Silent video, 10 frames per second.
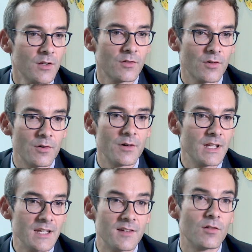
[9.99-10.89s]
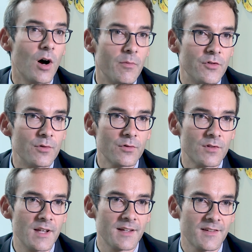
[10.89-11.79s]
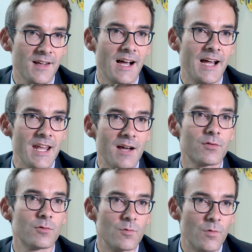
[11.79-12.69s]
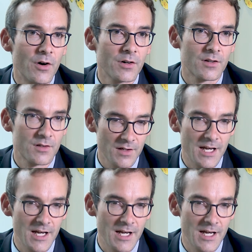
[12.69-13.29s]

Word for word: So it is obvious that I have to work